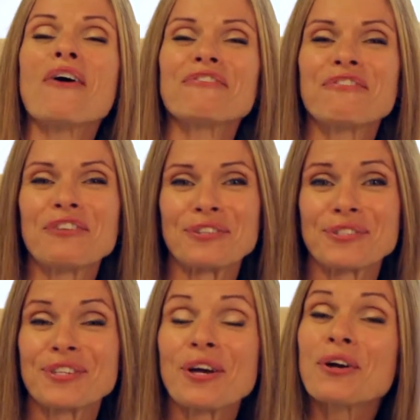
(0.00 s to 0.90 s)

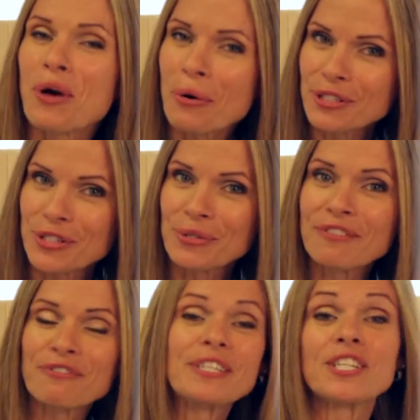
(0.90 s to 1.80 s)
First, go to
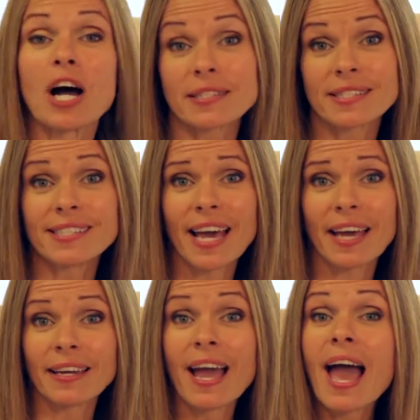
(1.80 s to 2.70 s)

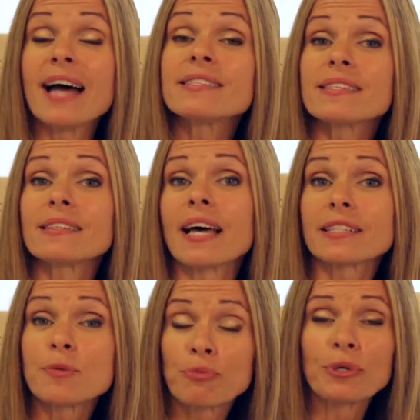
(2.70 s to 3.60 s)
dutyfree.ca and
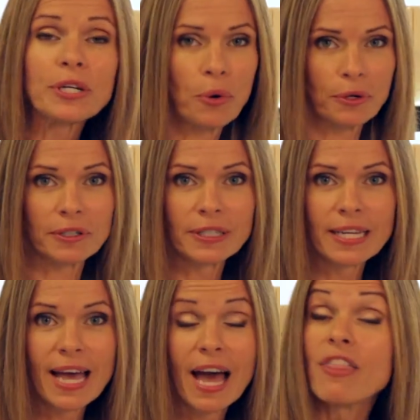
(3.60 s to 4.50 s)
select Pre-Order.
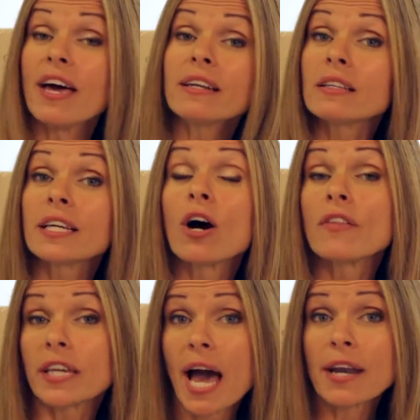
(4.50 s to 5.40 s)
Then click on the
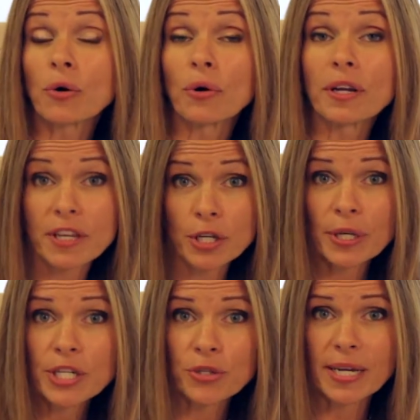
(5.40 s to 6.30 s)
category that you're
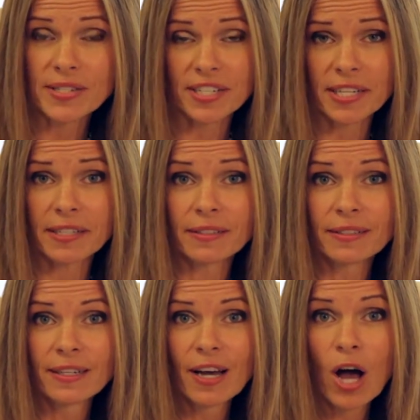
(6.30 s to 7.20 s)
interested in.
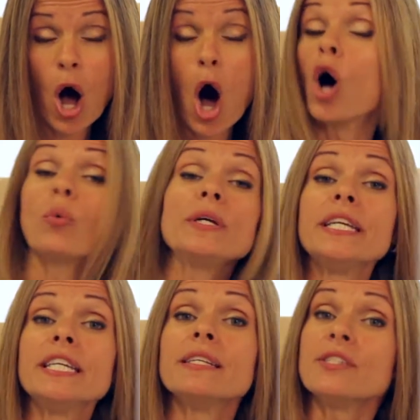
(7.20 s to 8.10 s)
All we
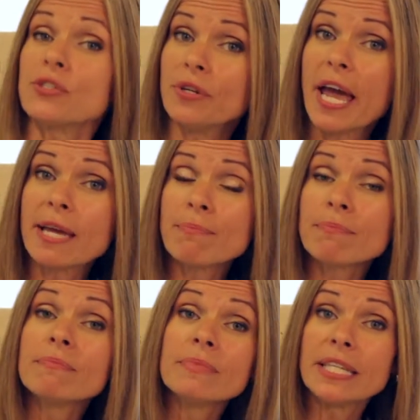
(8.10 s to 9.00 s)
need is your name
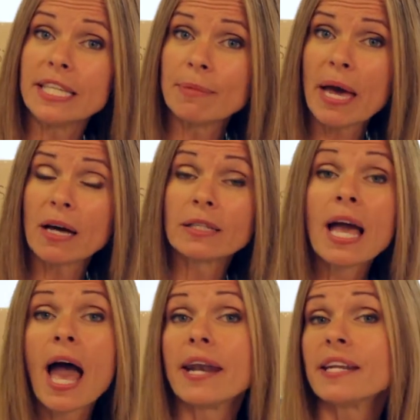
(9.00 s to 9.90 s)
email,
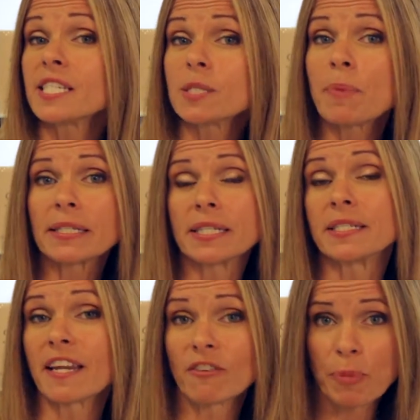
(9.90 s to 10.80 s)
and an expected
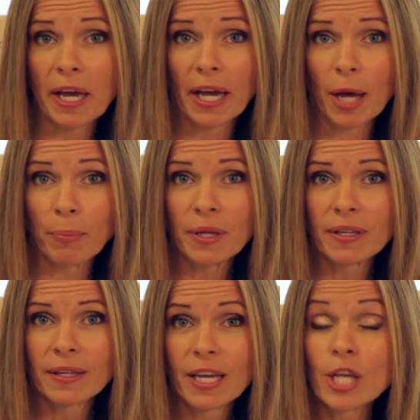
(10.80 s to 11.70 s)
date of pickup.
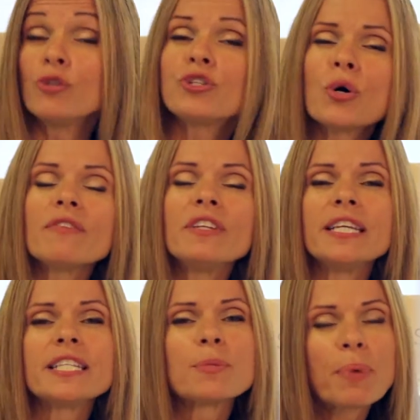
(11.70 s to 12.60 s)
You don't even
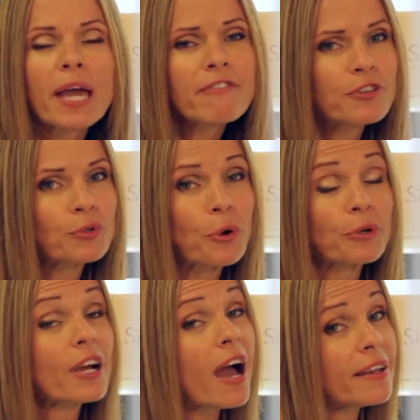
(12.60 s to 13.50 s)
need to pay for your
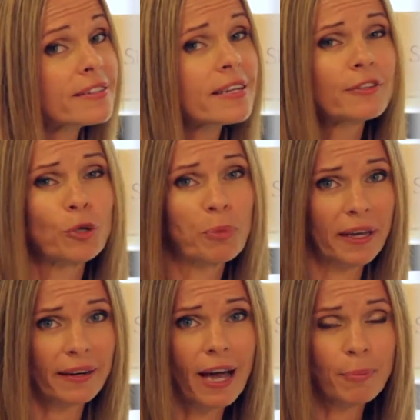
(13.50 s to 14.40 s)
order until you pick
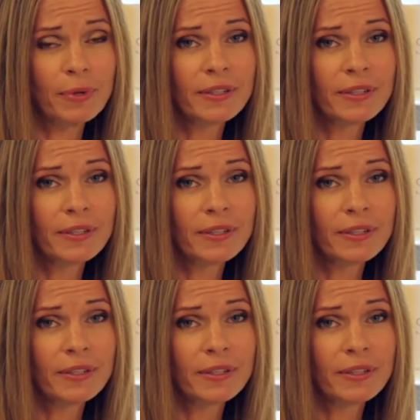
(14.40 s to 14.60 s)
it up.